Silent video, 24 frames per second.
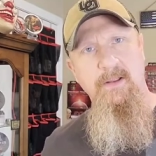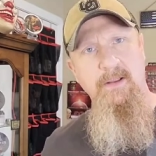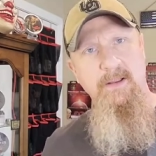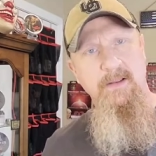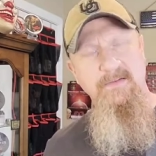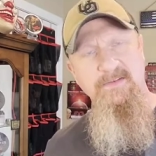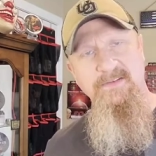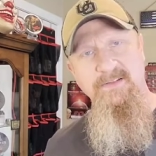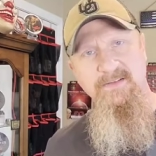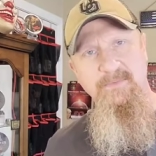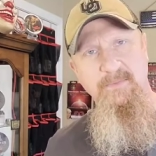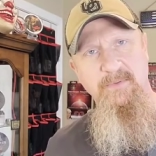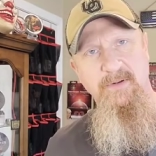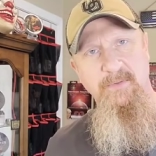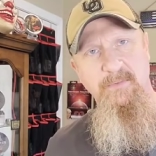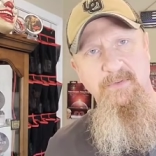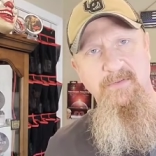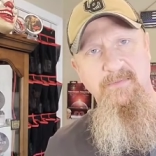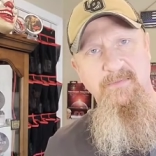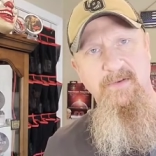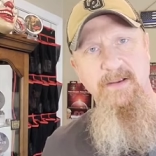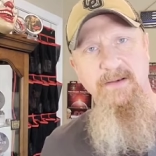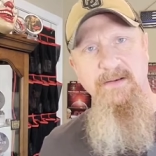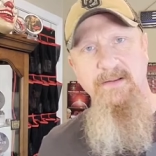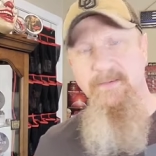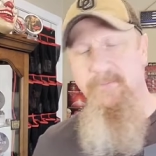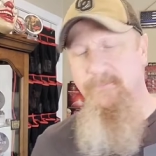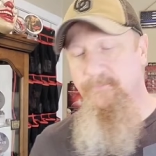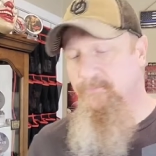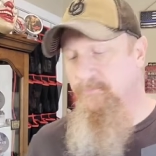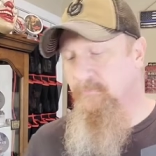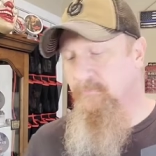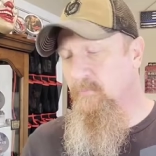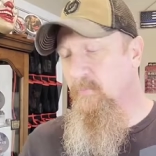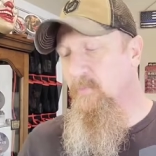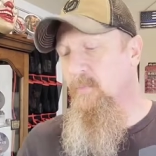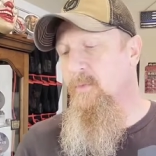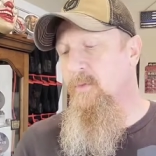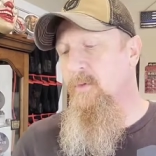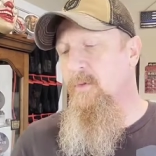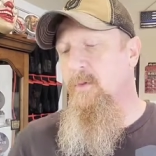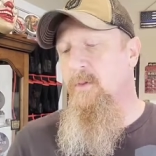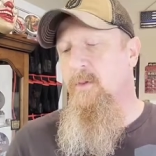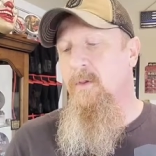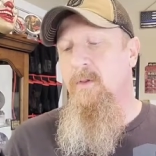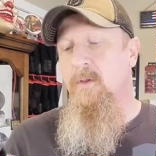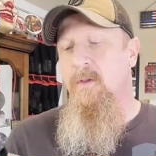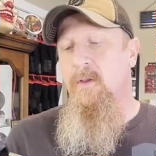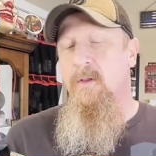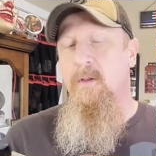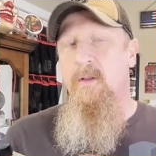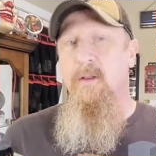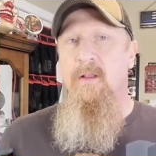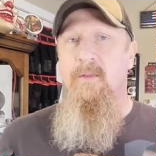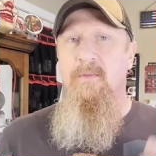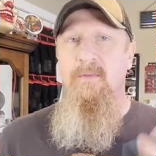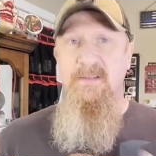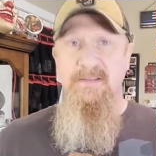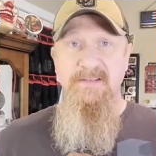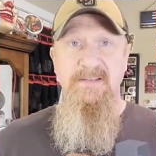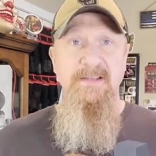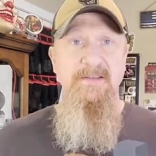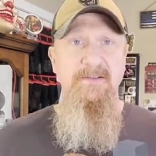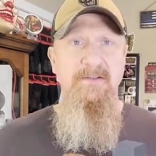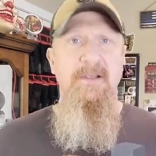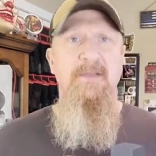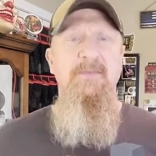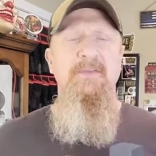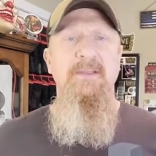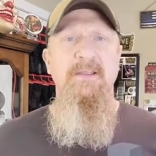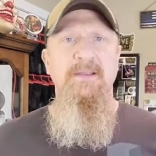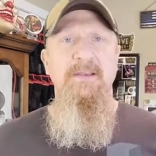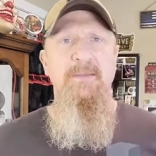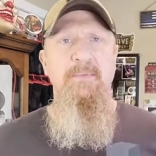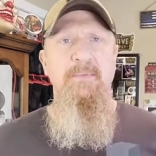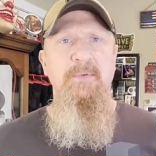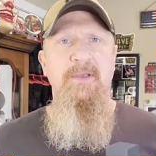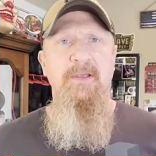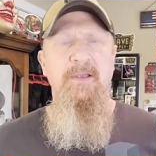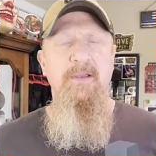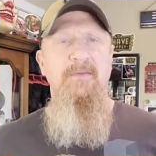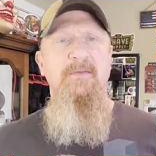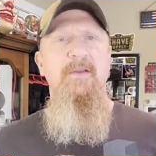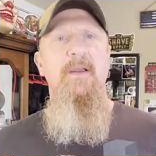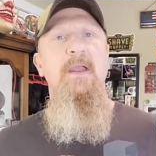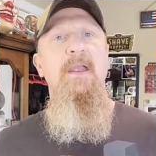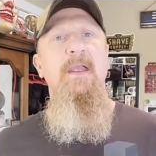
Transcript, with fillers: I've since been able to find it. This I do have the EDP of,